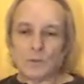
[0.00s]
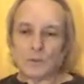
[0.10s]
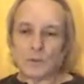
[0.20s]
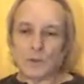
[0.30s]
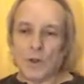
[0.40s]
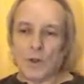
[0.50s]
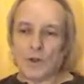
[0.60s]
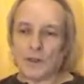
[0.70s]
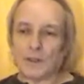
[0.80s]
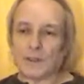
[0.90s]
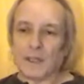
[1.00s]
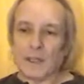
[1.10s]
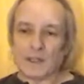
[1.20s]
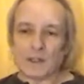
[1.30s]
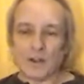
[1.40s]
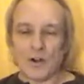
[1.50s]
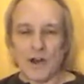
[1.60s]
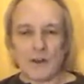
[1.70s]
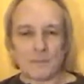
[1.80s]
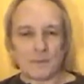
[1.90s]
We're no longer getting
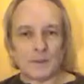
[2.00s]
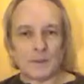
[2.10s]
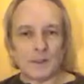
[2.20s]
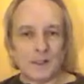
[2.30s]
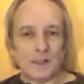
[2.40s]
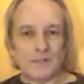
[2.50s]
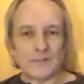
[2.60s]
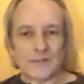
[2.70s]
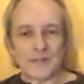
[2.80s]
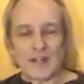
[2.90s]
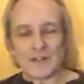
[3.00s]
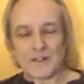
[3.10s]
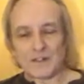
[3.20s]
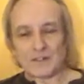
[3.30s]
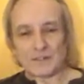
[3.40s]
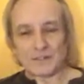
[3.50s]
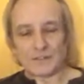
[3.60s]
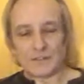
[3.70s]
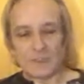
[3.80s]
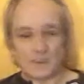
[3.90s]
caught up in the senses.
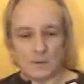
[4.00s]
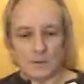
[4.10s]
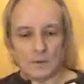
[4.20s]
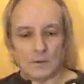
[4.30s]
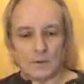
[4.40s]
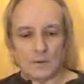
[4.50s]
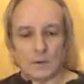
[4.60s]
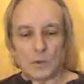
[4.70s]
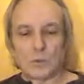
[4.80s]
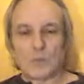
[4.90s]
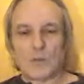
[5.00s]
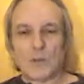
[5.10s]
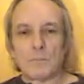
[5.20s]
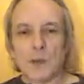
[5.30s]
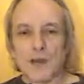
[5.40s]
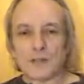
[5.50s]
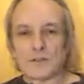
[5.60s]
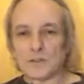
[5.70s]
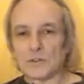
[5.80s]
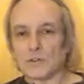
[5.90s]
We've come back
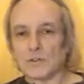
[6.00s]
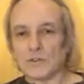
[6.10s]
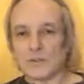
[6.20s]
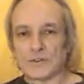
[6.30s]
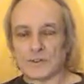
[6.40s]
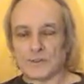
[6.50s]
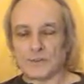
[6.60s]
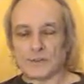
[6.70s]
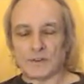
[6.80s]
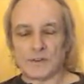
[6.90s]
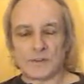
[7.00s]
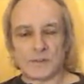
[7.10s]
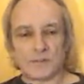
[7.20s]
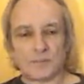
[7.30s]
to stillness.